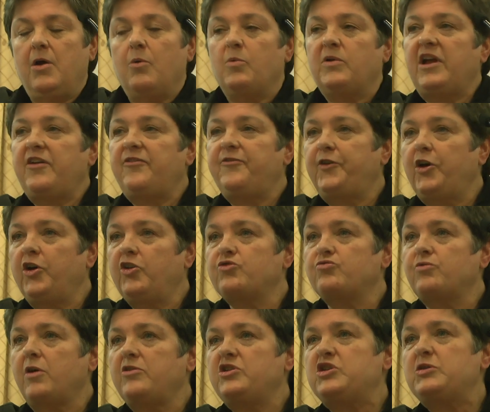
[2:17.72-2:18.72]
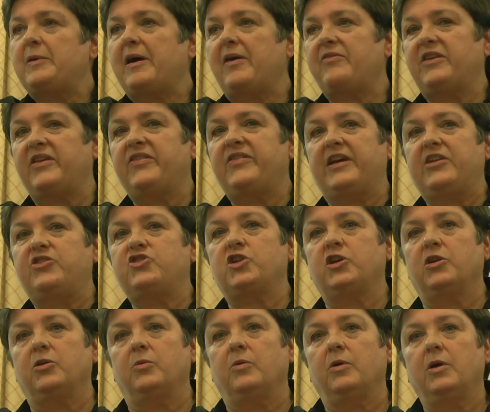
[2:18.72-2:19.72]
When I first wrote about this
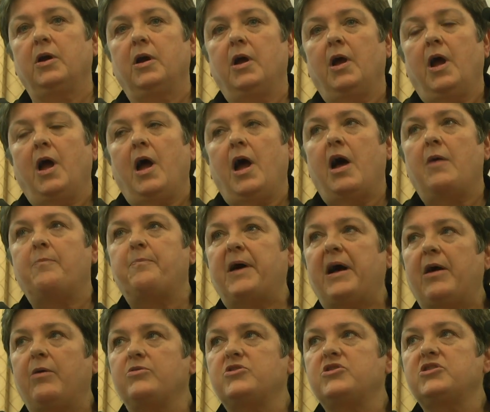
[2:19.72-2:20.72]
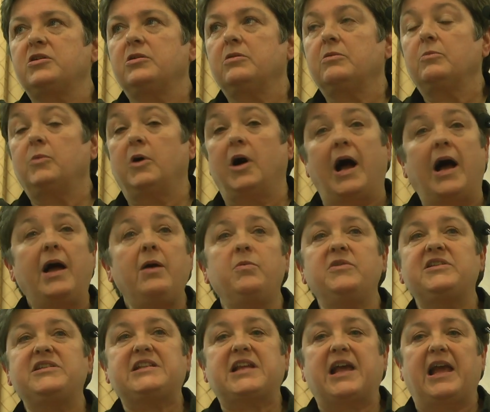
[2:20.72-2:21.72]
issue, about what I
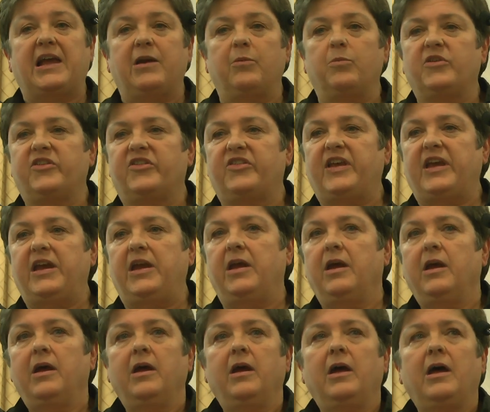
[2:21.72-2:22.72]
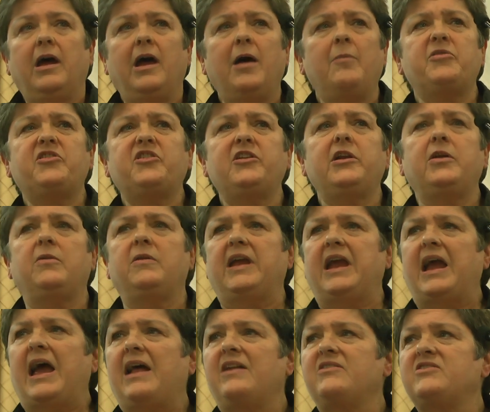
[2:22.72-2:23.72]
would say was the
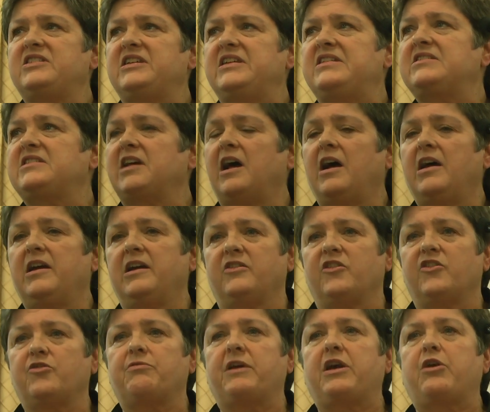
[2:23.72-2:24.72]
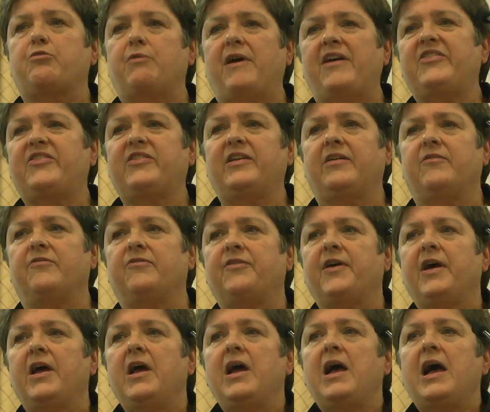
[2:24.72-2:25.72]
absolutely anti-science, regressive,
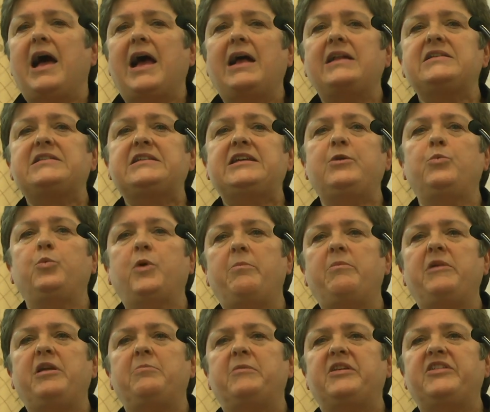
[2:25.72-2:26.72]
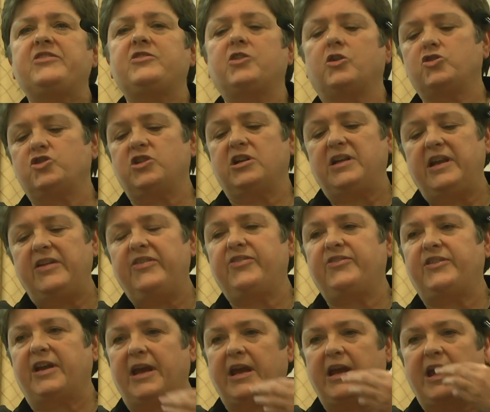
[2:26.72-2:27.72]
anti-women,
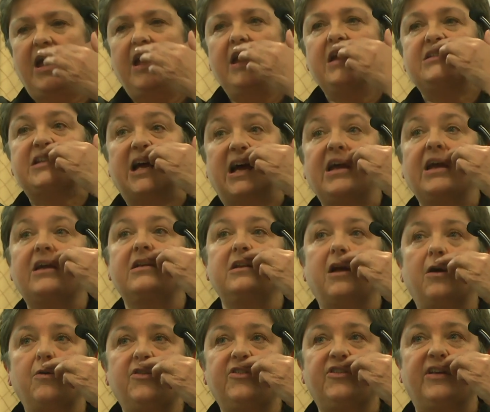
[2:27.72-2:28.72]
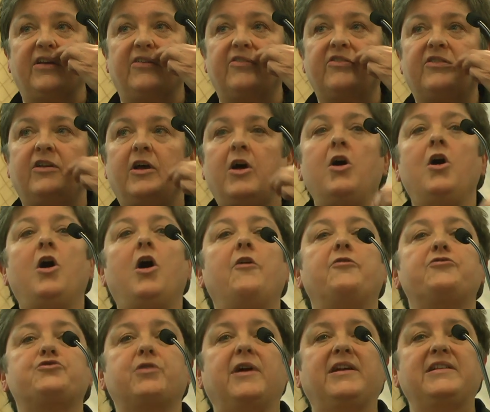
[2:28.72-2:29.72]
misogynistic diagnosis
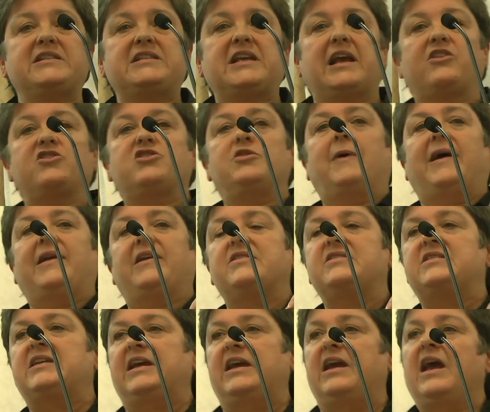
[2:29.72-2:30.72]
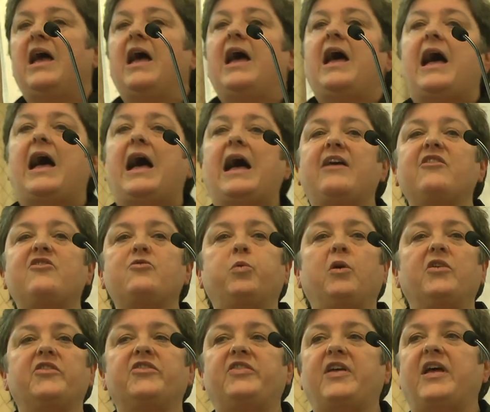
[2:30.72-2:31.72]
of transsexuality, as
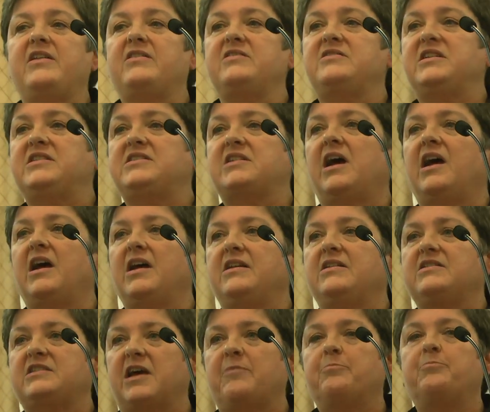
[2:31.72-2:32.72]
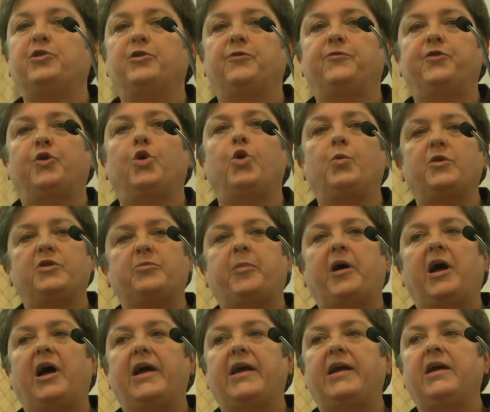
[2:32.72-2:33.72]
was then designed and put forward
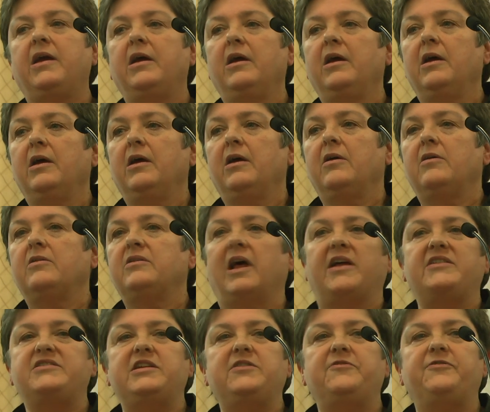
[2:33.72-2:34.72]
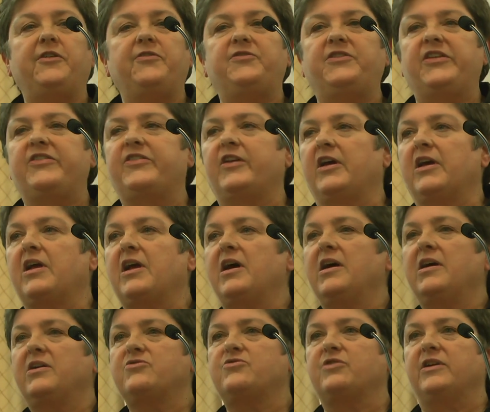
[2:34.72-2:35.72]
by 1950s
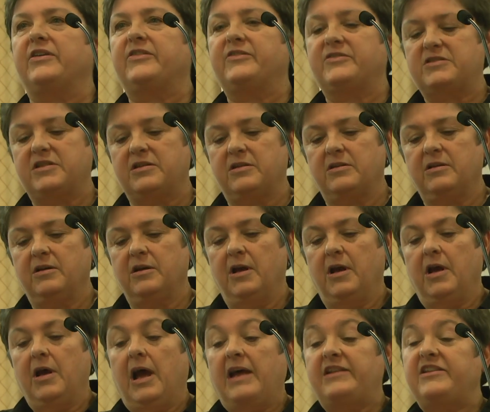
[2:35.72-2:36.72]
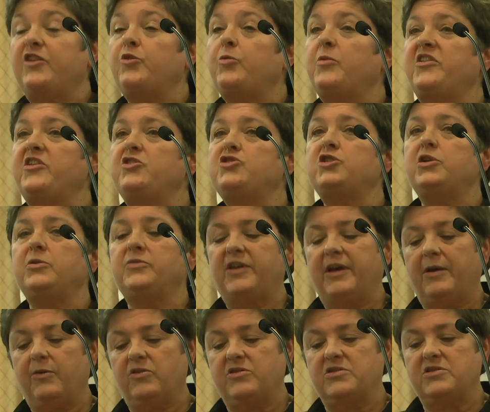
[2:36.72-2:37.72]
psychiatrists. And this was in
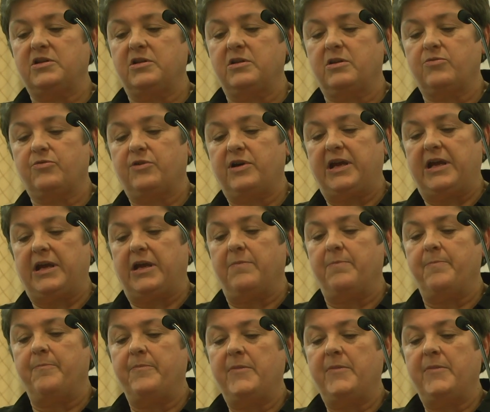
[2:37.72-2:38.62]
2003.